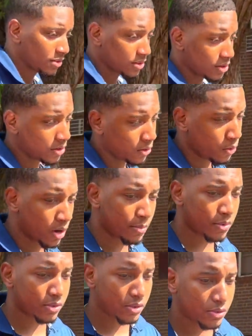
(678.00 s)
so what i'm
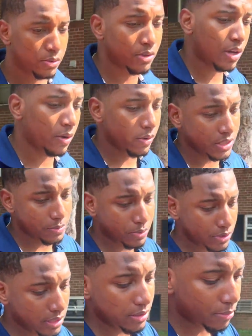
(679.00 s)
going to do now is put in